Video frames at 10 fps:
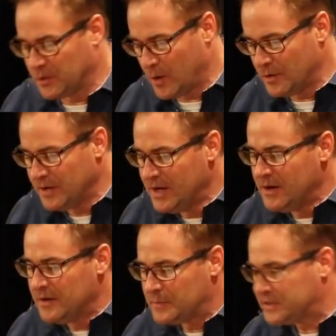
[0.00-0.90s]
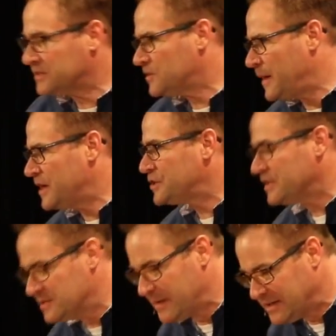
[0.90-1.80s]
quote,
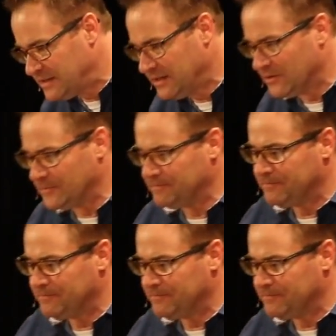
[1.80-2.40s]
participation is a big deal.